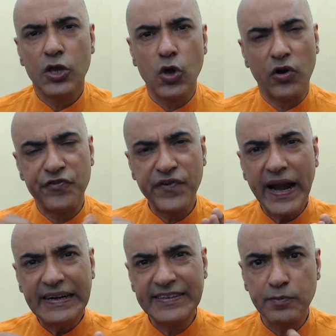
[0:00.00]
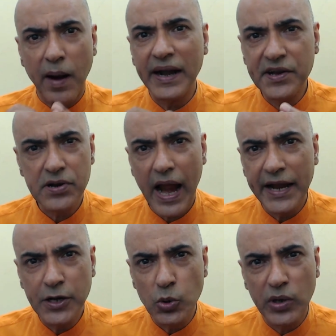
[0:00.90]
your friends might
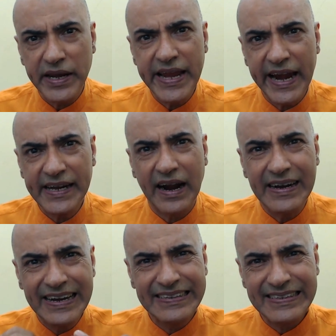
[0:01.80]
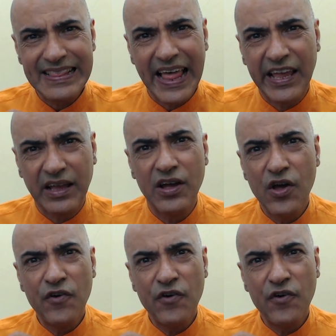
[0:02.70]
try to create a dislike